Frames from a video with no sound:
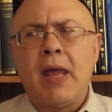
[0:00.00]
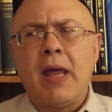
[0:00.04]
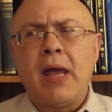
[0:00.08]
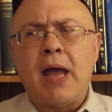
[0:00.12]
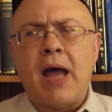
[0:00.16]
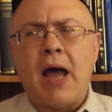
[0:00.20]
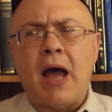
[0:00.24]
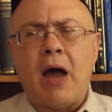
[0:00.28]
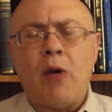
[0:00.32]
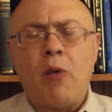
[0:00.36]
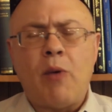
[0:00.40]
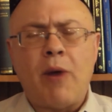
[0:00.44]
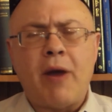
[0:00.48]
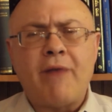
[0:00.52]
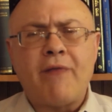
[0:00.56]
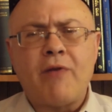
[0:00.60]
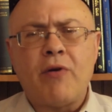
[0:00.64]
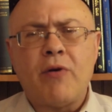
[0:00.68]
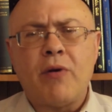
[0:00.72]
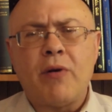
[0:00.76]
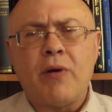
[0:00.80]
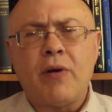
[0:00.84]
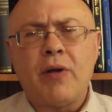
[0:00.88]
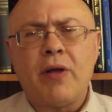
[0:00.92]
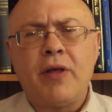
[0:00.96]

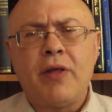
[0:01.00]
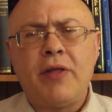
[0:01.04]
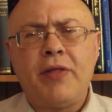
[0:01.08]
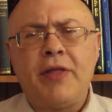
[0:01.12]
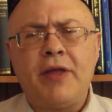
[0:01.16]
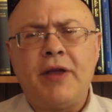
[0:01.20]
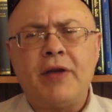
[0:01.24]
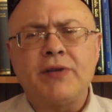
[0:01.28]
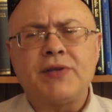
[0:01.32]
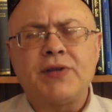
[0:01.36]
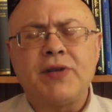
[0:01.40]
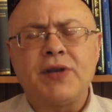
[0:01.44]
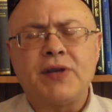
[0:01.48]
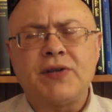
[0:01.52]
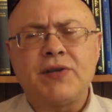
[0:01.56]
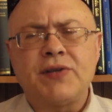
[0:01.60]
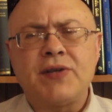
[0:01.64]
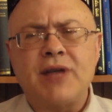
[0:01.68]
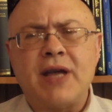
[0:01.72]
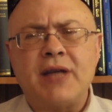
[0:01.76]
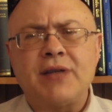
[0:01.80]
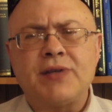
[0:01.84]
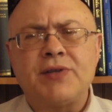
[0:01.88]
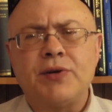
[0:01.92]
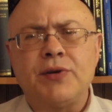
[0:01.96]
However, their
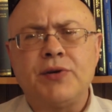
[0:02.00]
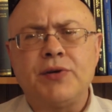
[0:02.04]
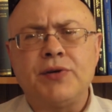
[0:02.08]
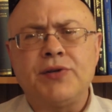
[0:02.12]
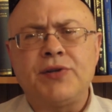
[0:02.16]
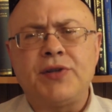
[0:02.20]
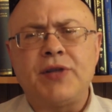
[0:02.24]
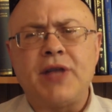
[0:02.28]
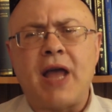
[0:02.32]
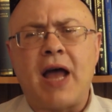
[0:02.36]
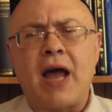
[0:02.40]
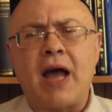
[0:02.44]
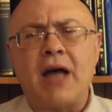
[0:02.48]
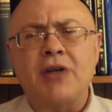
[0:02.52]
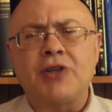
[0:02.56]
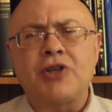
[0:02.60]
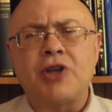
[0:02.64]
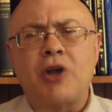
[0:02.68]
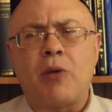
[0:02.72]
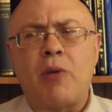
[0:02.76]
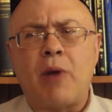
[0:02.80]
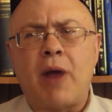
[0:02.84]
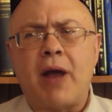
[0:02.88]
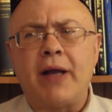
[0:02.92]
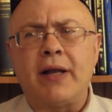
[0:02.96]
successors, the
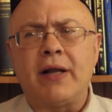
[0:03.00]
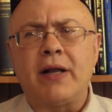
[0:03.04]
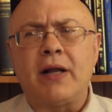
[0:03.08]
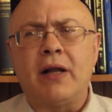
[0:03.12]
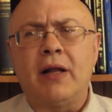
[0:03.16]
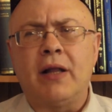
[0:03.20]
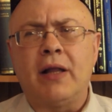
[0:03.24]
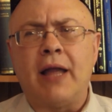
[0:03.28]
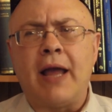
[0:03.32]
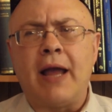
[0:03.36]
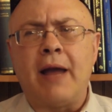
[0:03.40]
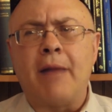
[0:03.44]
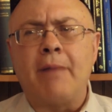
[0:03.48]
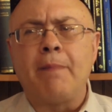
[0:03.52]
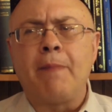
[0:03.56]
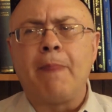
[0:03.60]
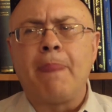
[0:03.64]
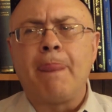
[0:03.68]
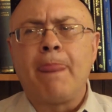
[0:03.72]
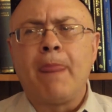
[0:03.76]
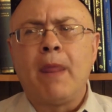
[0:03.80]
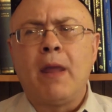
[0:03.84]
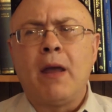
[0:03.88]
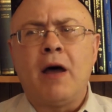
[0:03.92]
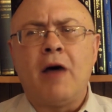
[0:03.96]
Asharite Kalām
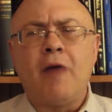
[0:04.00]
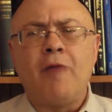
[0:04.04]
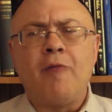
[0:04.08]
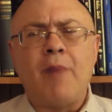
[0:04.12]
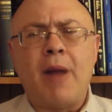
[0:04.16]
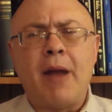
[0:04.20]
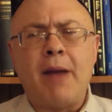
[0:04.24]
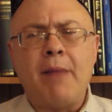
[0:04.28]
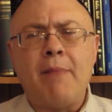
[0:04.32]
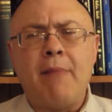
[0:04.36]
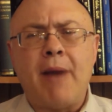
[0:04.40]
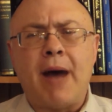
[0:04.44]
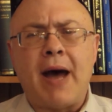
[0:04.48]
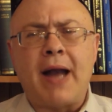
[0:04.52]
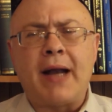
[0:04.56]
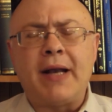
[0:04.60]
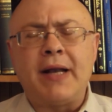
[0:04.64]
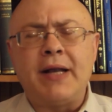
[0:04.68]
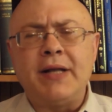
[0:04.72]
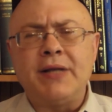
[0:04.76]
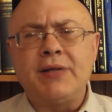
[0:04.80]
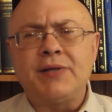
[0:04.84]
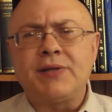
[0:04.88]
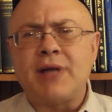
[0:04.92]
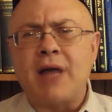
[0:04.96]
of
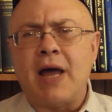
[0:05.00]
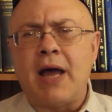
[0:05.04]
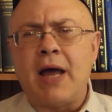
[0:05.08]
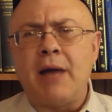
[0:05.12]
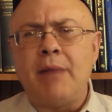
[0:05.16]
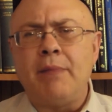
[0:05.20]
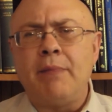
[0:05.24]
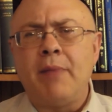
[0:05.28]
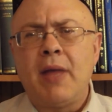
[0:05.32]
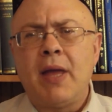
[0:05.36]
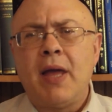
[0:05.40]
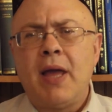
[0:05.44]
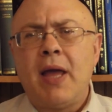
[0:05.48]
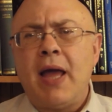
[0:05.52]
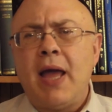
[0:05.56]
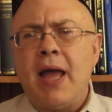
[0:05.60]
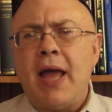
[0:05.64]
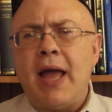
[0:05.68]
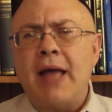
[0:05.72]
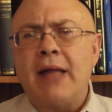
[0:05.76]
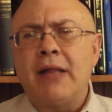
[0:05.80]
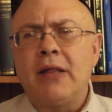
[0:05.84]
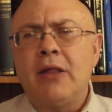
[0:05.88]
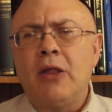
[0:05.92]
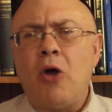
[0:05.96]
Maimonides' time,
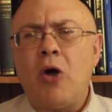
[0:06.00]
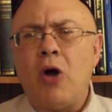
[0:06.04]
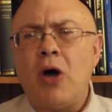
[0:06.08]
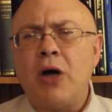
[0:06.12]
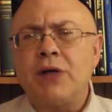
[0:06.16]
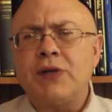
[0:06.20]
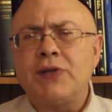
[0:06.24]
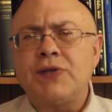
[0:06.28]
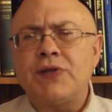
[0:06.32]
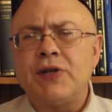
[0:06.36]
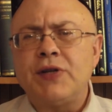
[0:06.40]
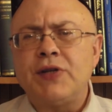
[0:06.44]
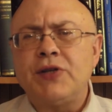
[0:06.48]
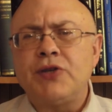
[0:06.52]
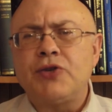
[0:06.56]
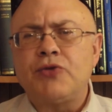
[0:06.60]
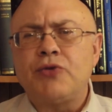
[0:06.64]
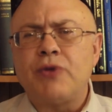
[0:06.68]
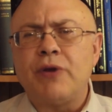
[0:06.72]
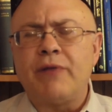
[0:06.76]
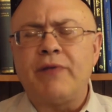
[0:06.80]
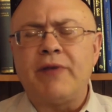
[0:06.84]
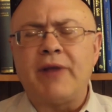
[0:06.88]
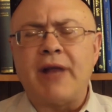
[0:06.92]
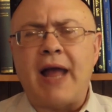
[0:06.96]
had long since
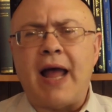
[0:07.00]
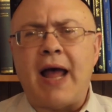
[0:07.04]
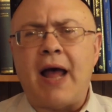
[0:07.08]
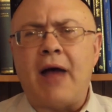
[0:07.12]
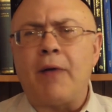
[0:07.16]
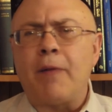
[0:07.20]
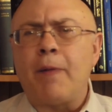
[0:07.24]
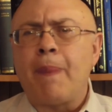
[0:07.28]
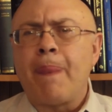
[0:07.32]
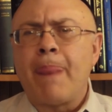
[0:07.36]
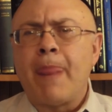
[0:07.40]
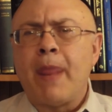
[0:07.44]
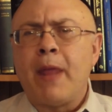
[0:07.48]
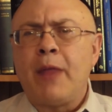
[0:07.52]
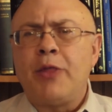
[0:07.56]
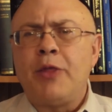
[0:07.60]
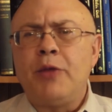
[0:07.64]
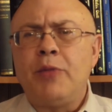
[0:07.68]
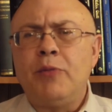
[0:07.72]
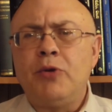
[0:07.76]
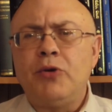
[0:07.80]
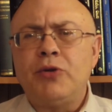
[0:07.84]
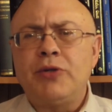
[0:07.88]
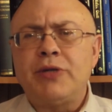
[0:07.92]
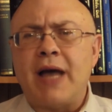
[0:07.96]
driven out
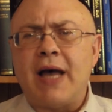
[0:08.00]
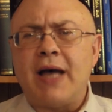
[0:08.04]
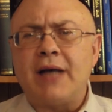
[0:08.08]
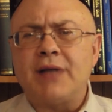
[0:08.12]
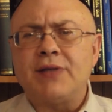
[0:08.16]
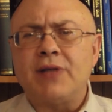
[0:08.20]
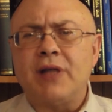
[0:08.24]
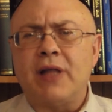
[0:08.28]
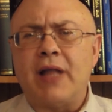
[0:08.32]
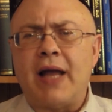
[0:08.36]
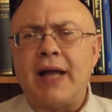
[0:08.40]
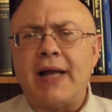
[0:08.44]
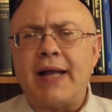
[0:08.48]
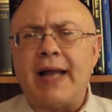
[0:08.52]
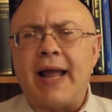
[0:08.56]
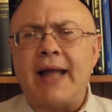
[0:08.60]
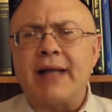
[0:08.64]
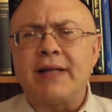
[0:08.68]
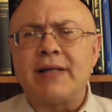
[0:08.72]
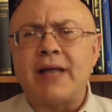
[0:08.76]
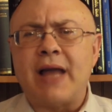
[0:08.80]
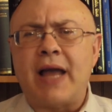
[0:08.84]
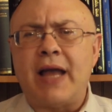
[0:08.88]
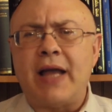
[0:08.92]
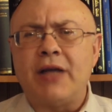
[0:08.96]
the Mutazilite
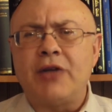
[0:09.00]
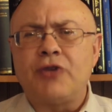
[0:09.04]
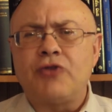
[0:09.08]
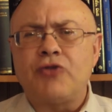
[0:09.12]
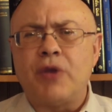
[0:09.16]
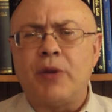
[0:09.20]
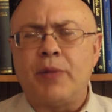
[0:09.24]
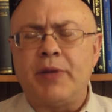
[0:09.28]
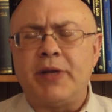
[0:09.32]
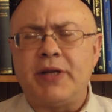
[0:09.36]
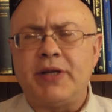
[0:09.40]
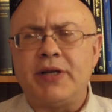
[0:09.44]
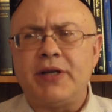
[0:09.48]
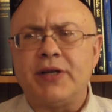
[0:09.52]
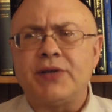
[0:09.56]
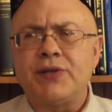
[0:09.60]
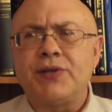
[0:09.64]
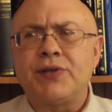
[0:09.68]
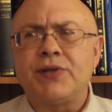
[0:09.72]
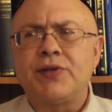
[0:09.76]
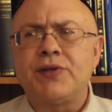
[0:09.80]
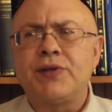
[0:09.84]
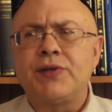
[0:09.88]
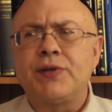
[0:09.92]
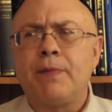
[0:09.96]

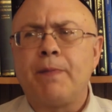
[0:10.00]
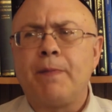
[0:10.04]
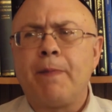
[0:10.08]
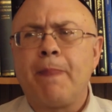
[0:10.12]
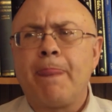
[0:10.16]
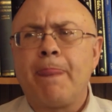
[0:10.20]
anti-attributists.